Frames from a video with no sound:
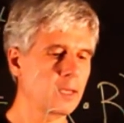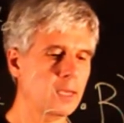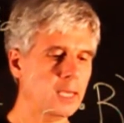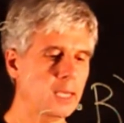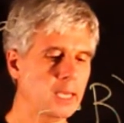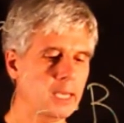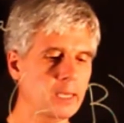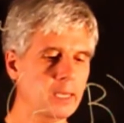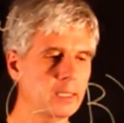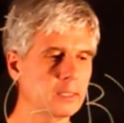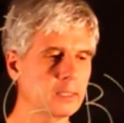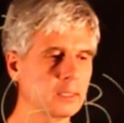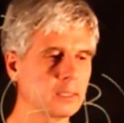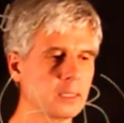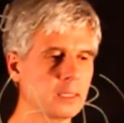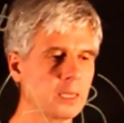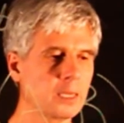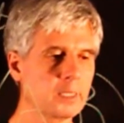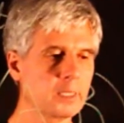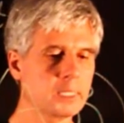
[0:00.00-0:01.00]
and
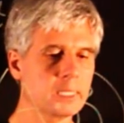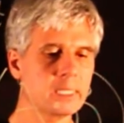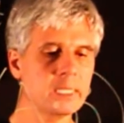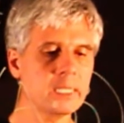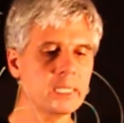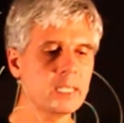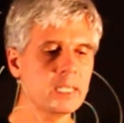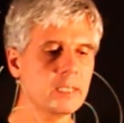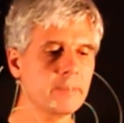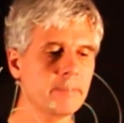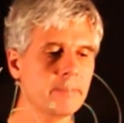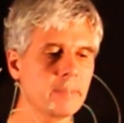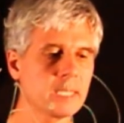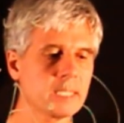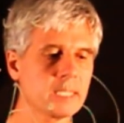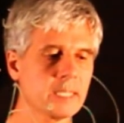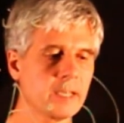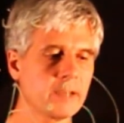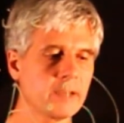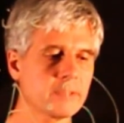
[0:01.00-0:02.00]
C
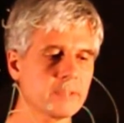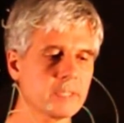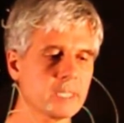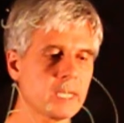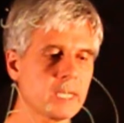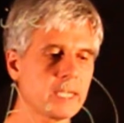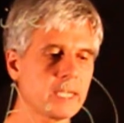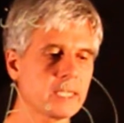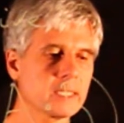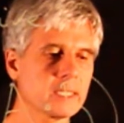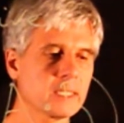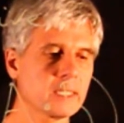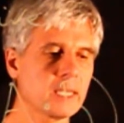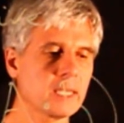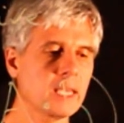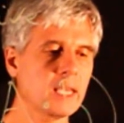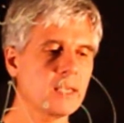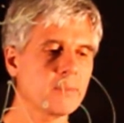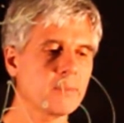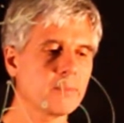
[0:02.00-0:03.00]
must have size
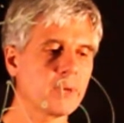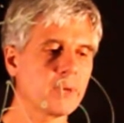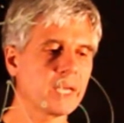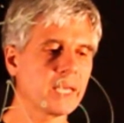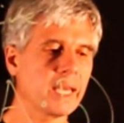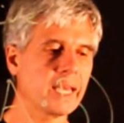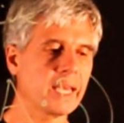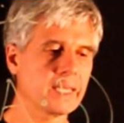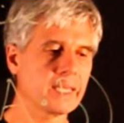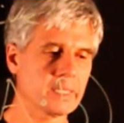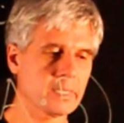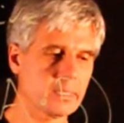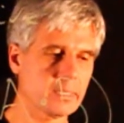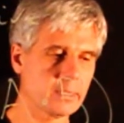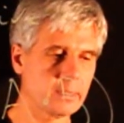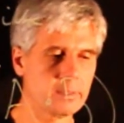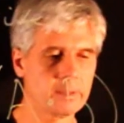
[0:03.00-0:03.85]
k by s,